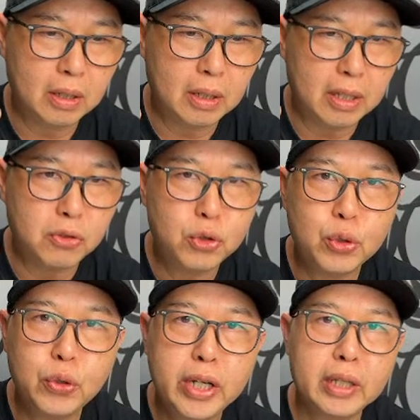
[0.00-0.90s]

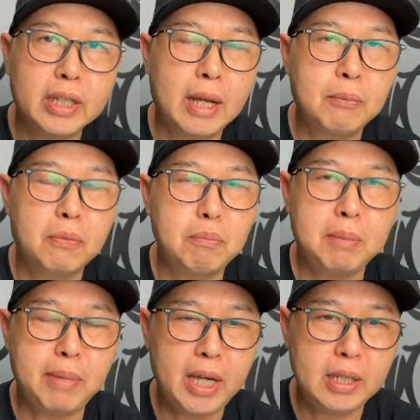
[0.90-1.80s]
intruding type of
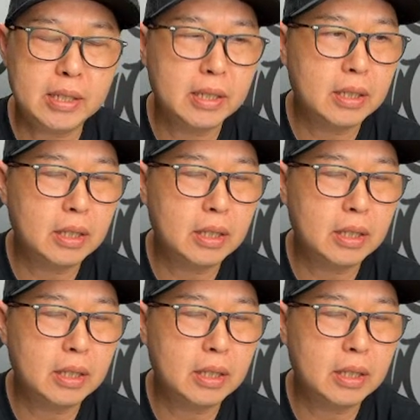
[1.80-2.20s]
mid bass,